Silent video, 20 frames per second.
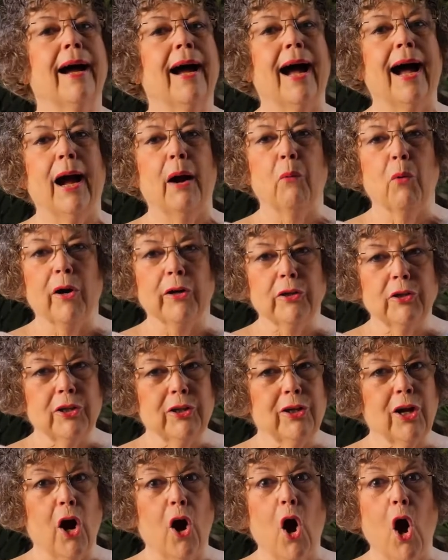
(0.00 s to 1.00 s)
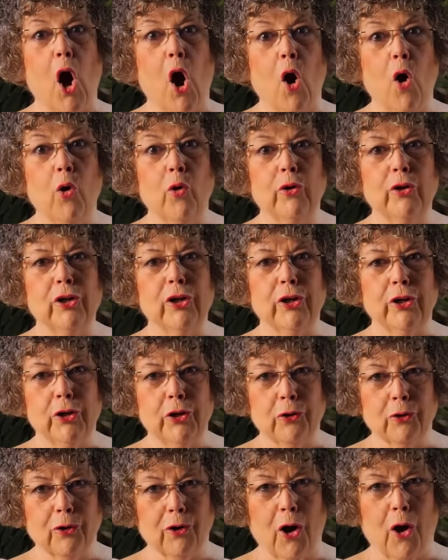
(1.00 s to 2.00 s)
I want you to own
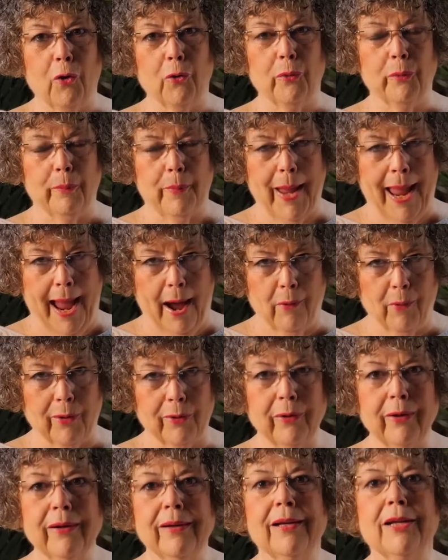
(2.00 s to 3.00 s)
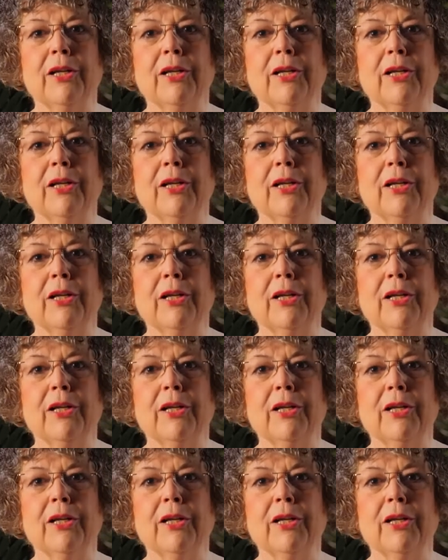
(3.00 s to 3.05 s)
your own power.